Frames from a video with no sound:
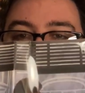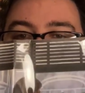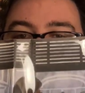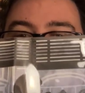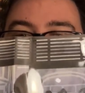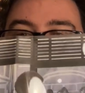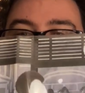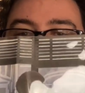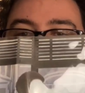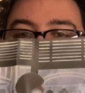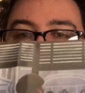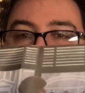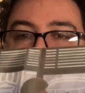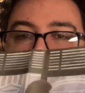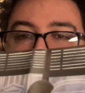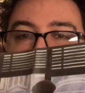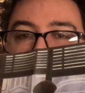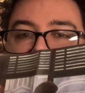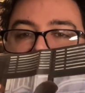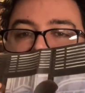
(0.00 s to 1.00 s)
the wall. But
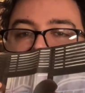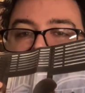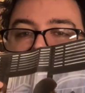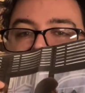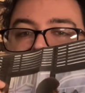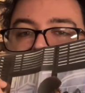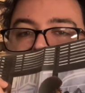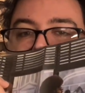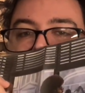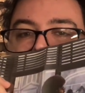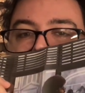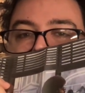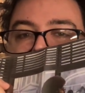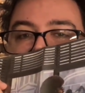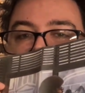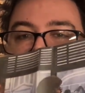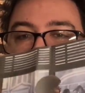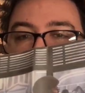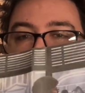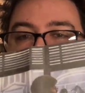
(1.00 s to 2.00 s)

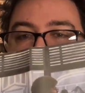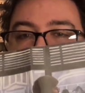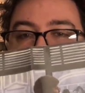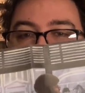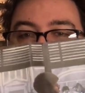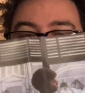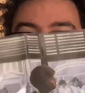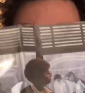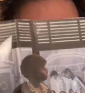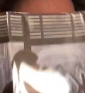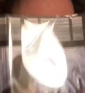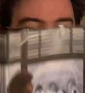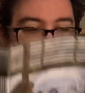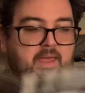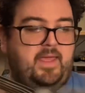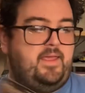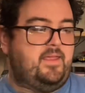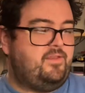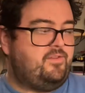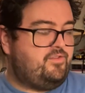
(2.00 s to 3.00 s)
there's the
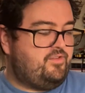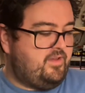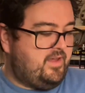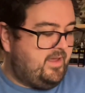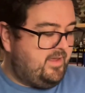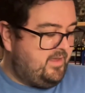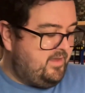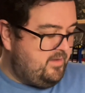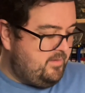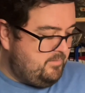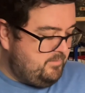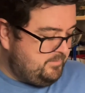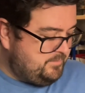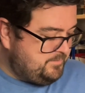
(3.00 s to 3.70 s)
main jacket.